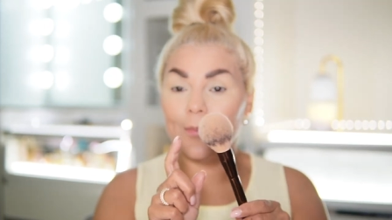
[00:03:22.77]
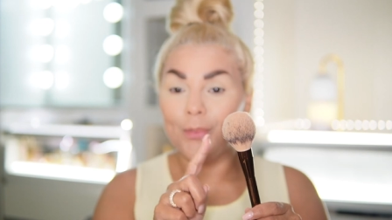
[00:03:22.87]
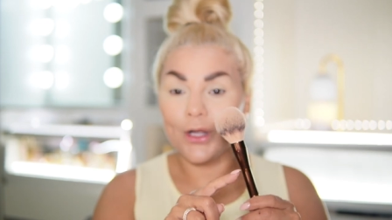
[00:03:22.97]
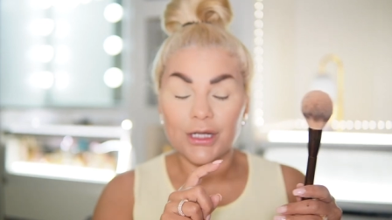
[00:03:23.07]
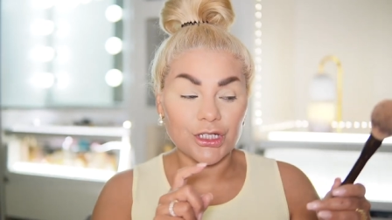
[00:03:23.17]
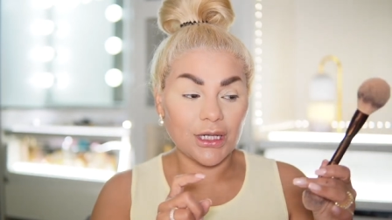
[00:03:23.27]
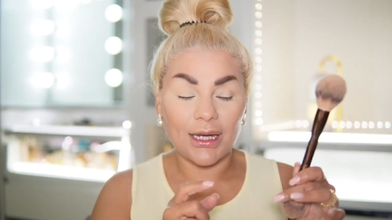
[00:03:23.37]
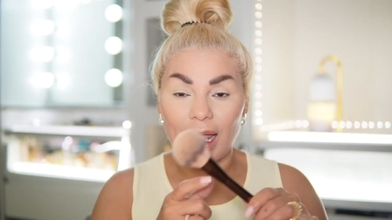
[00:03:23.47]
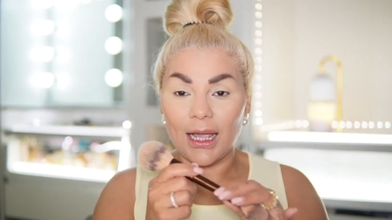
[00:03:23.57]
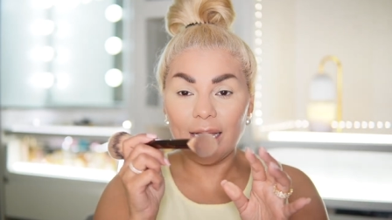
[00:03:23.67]
brush and
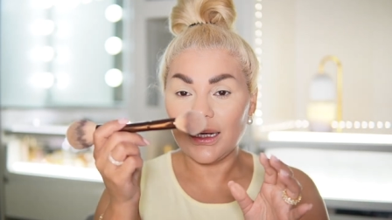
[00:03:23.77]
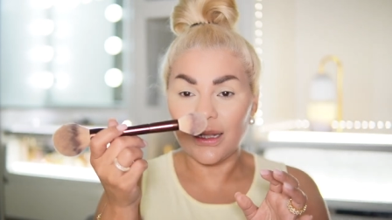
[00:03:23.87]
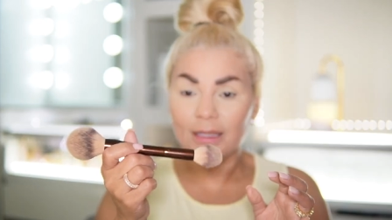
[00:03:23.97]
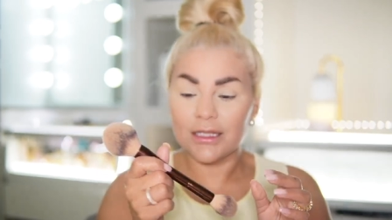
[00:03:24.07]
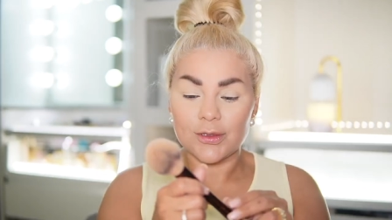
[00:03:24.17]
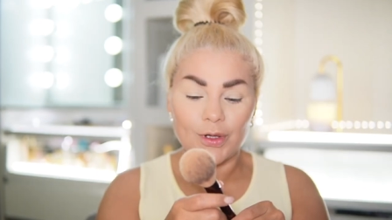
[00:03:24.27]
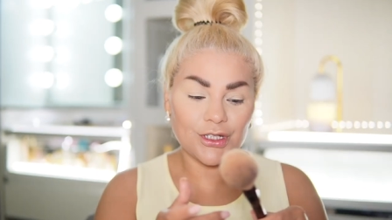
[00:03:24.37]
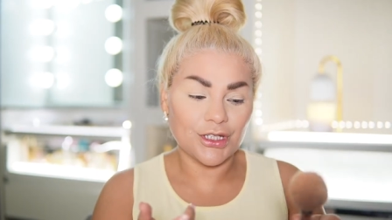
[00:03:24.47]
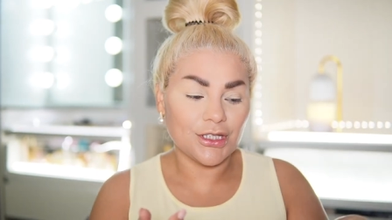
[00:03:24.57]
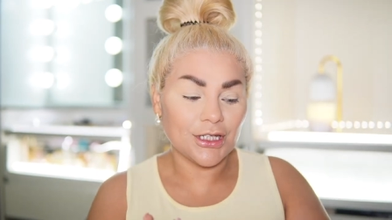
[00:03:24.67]
I like this brush
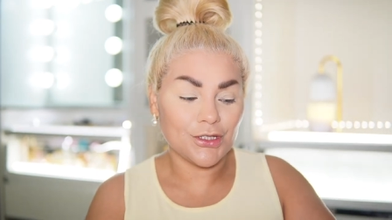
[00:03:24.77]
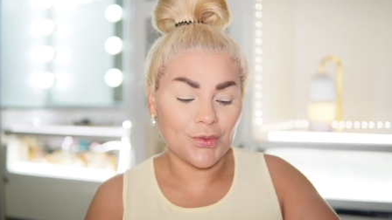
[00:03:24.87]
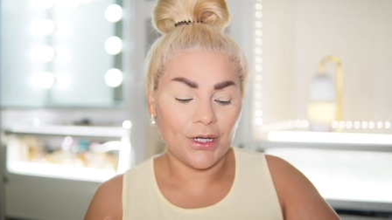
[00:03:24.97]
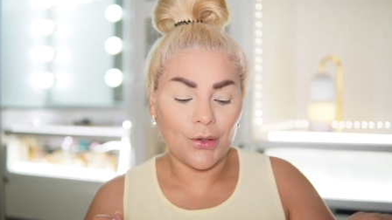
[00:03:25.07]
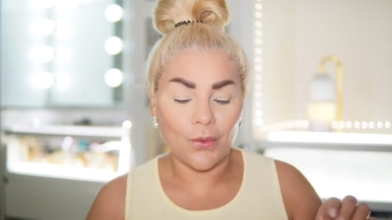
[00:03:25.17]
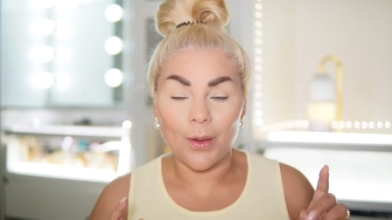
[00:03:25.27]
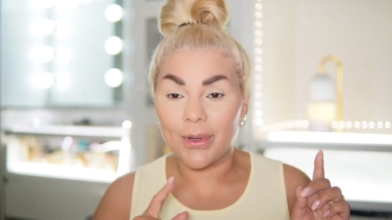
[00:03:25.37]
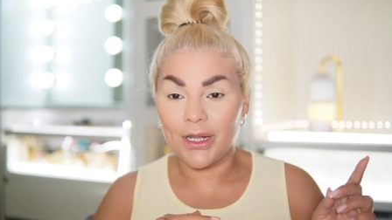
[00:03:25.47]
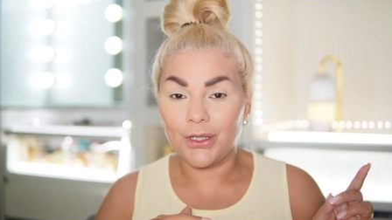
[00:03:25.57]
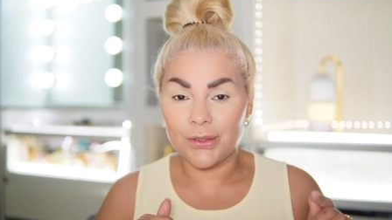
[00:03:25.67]
it, it's really cool I'm
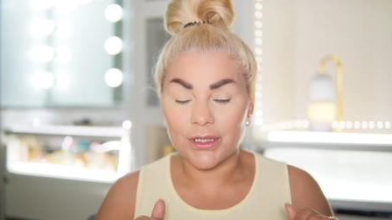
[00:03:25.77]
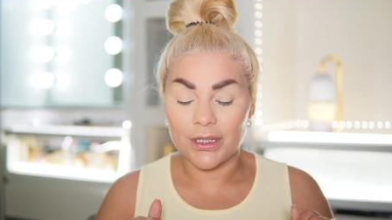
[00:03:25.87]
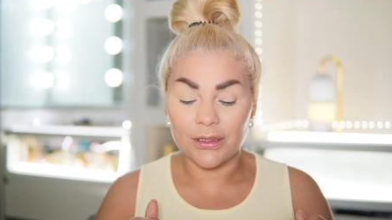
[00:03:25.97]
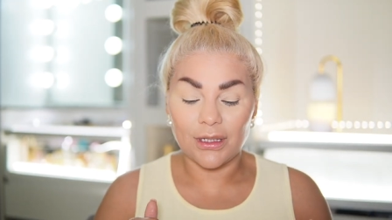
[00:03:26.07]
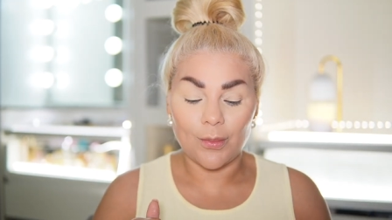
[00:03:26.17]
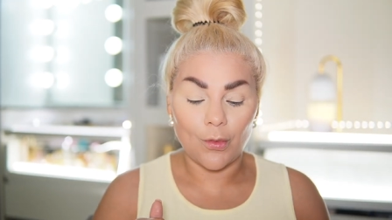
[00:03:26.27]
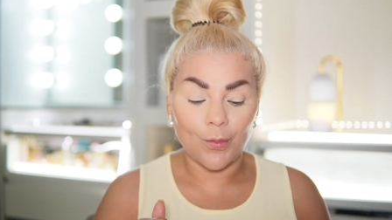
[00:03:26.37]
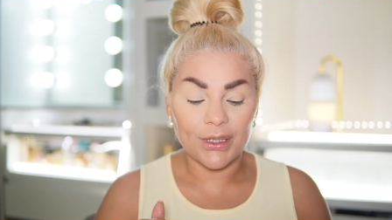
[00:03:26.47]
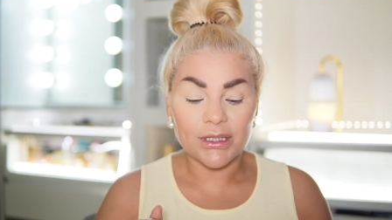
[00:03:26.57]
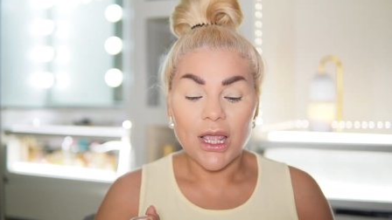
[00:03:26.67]
gonna use it in a
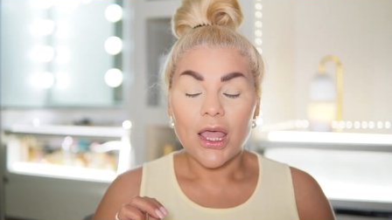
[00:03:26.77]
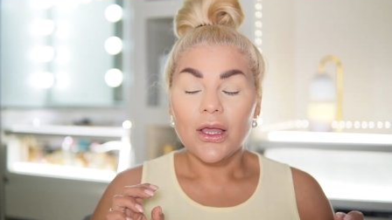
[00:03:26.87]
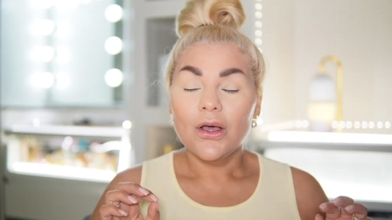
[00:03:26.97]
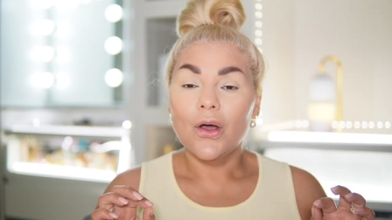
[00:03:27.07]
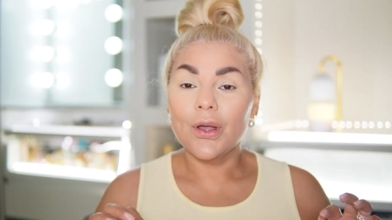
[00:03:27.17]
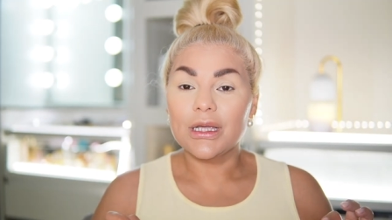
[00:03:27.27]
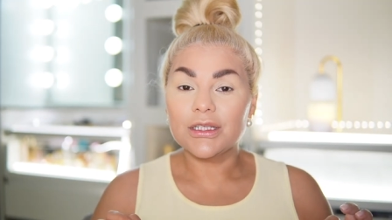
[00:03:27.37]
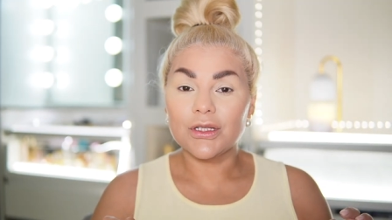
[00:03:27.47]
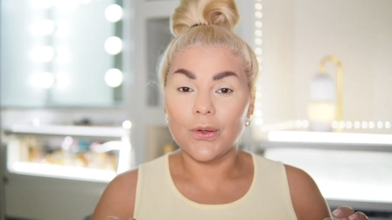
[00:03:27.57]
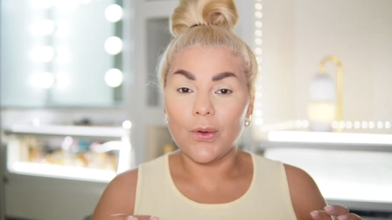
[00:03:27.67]
moment okay
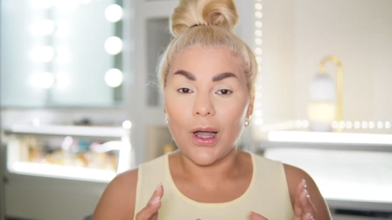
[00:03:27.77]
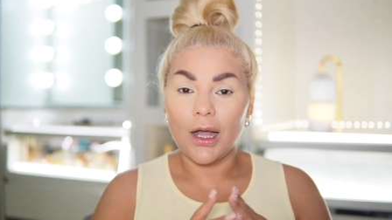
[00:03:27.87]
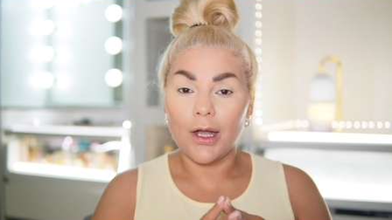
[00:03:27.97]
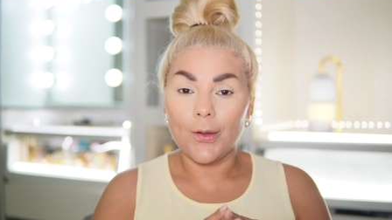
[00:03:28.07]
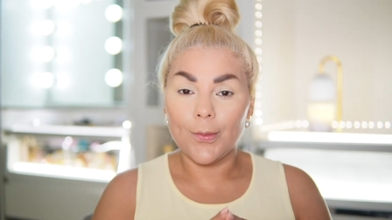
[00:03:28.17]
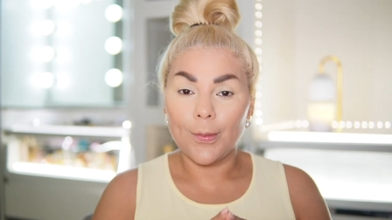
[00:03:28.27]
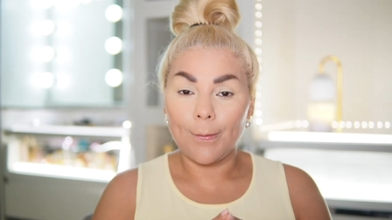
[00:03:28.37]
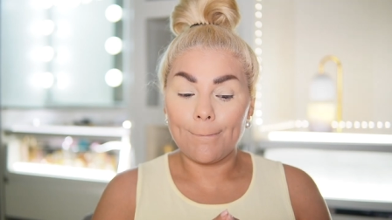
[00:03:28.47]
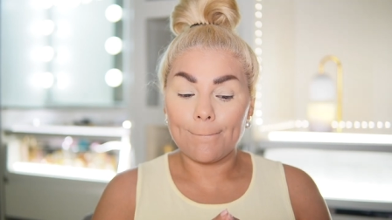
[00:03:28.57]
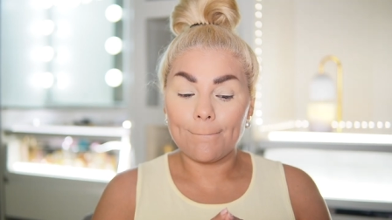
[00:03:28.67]
so
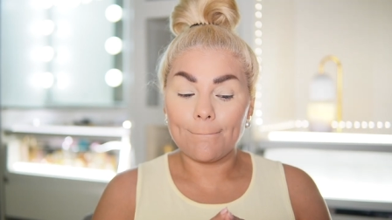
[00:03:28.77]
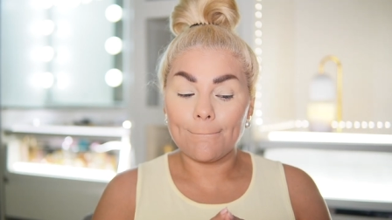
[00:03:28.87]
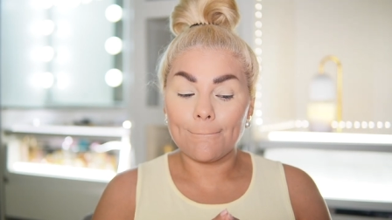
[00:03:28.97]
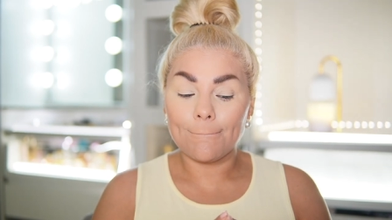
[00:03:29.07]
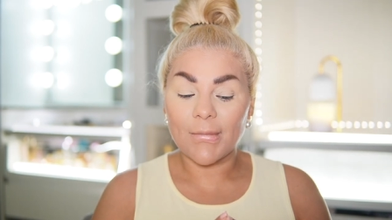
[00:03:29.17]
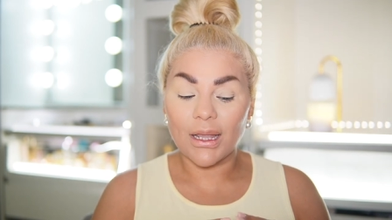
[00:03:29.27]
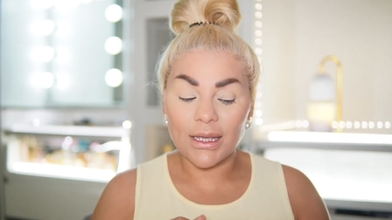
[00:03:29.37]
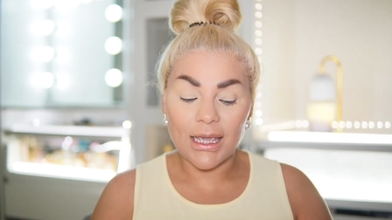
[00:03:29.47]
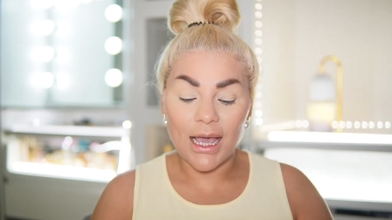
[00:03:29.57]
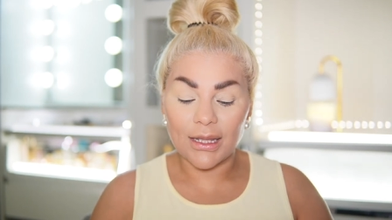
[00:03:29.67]
um
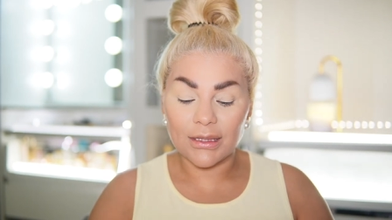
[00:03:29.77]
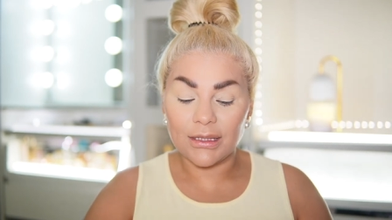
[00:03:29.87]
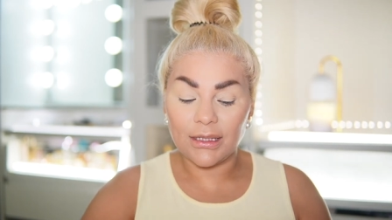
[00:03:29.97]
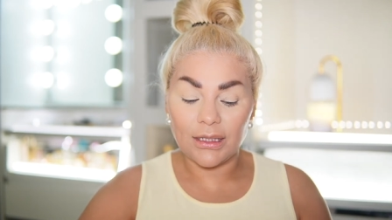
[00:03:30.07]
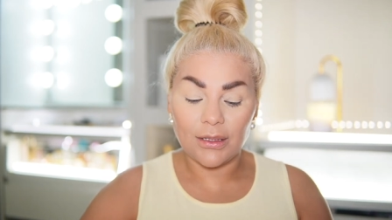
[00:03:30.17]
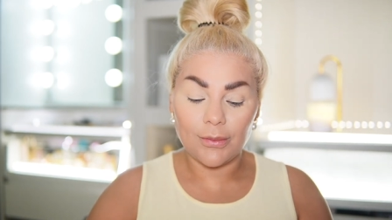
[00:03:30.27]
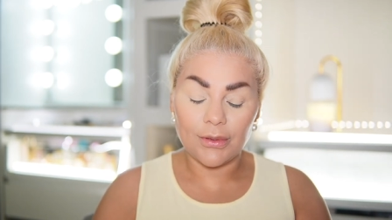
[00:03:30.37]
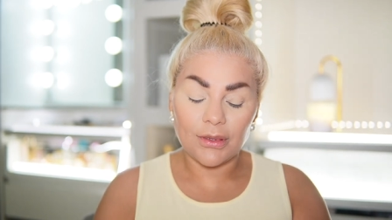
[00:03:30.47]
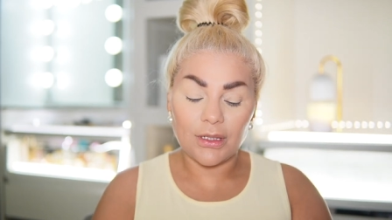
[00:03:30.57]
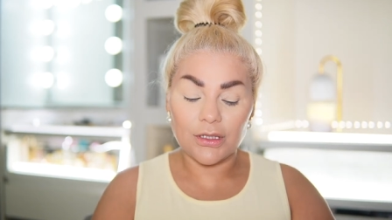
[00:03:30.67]
yeah the
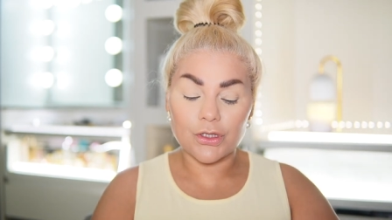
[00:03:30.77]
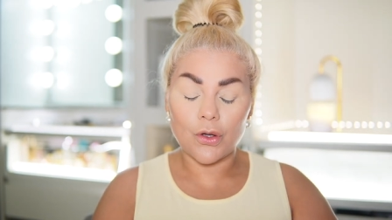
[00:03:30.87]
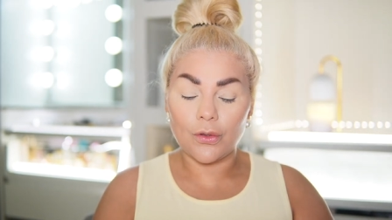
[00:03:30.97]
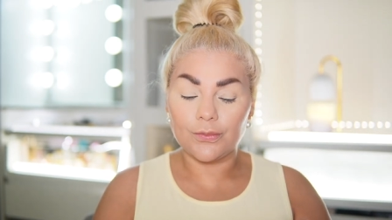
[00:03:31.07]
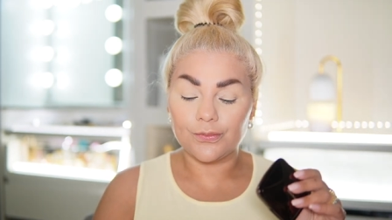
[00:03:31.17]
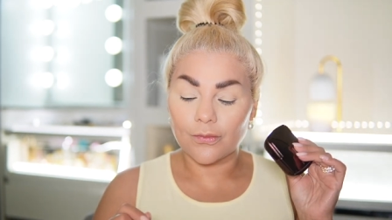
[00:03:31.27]
the so